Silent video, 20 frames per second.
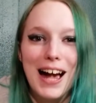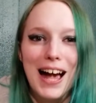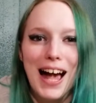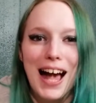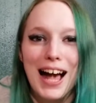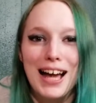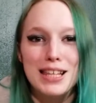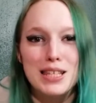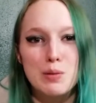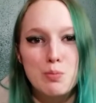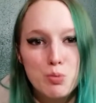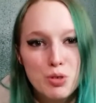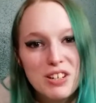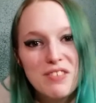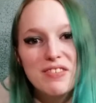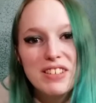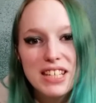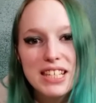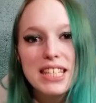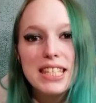as
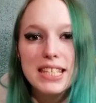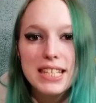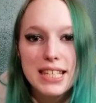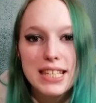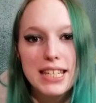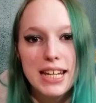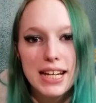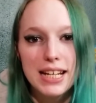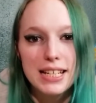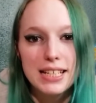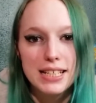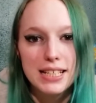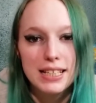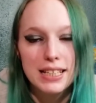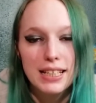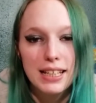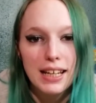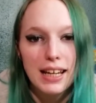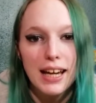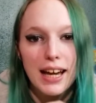previously stated,
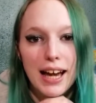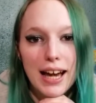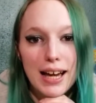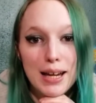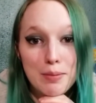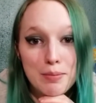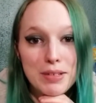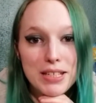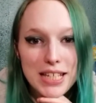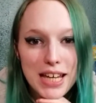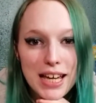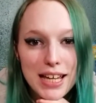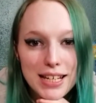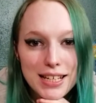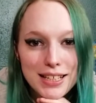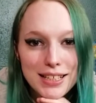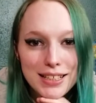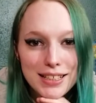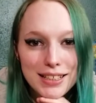I'm dead.